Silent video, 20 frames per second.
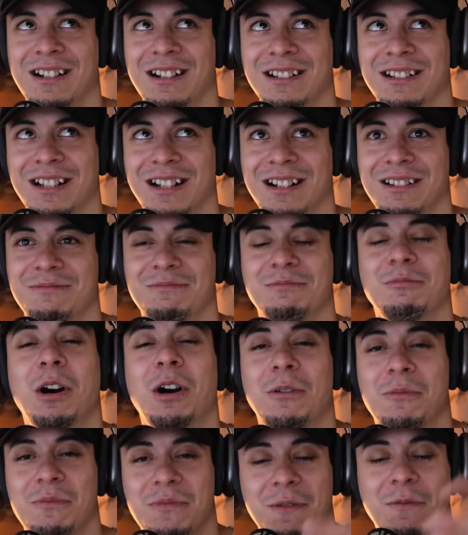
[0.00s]
Yeah.
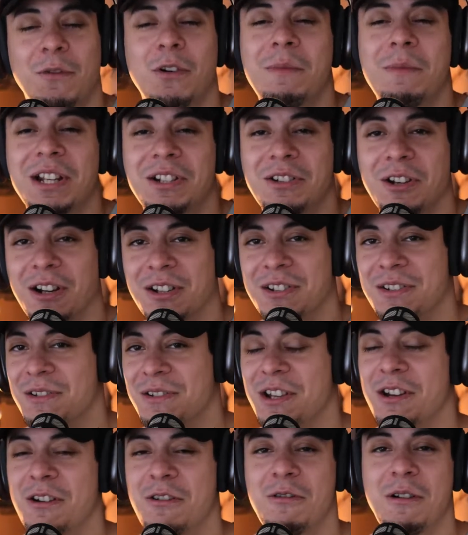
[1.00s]
Well, the four matriarchs. You
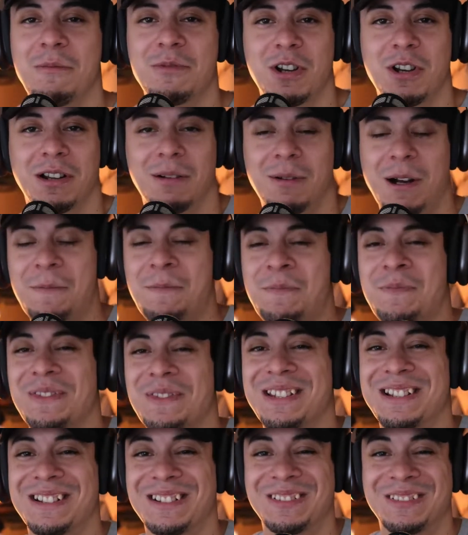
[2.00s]
know who I'm talking about.
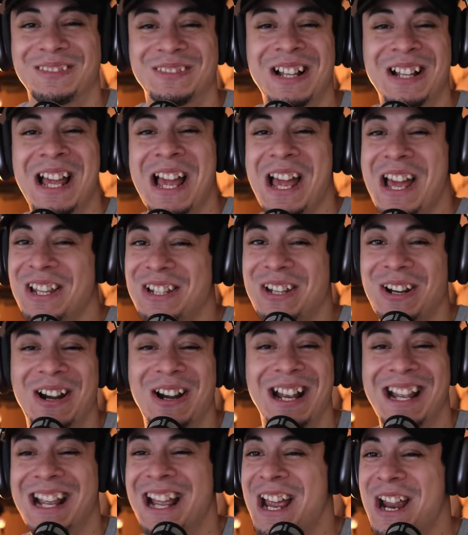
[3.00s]

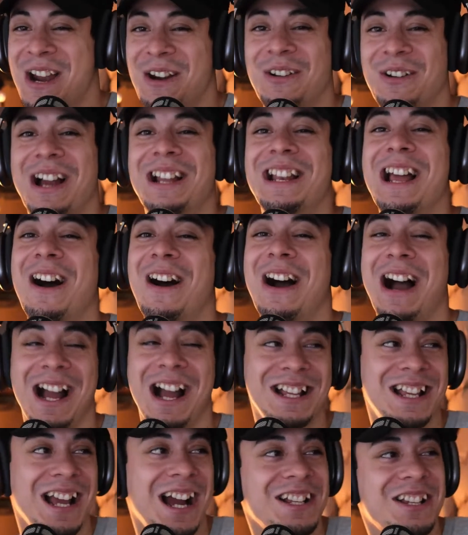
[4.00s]
Sorry. Right now,
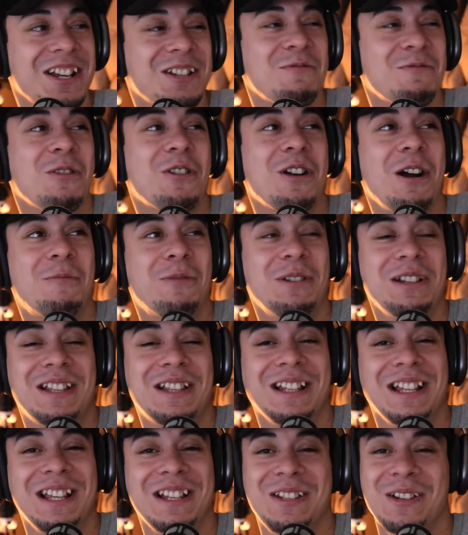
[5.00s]
I just woke up
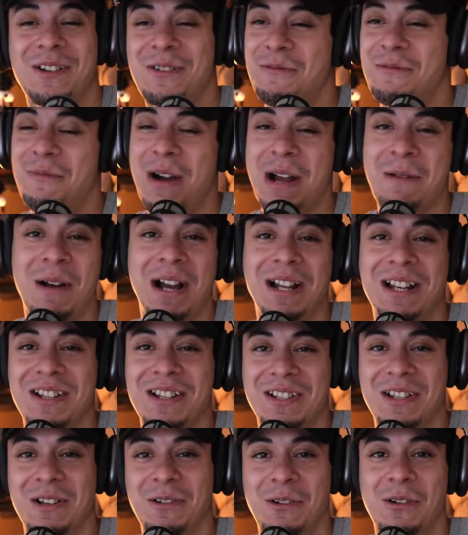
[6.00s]
recently, so my mind is
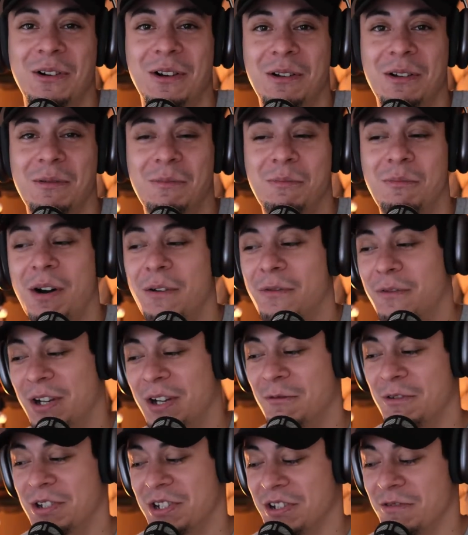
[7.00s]
still buffering,
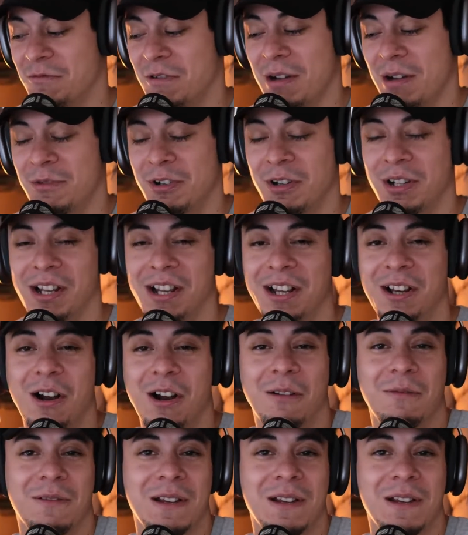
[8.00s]
which is why I'm drinking coffee.